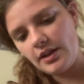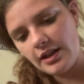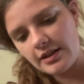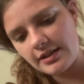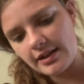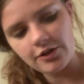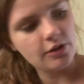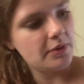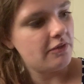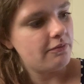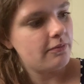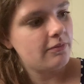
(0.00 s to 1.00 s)
It's actually
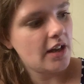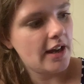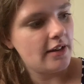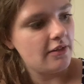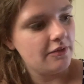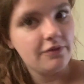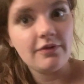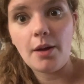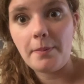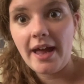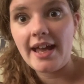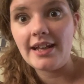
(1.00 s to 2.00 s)
been kind of a
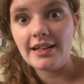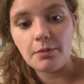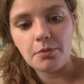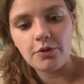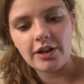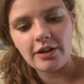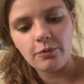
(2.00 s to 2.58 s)
pain in the booty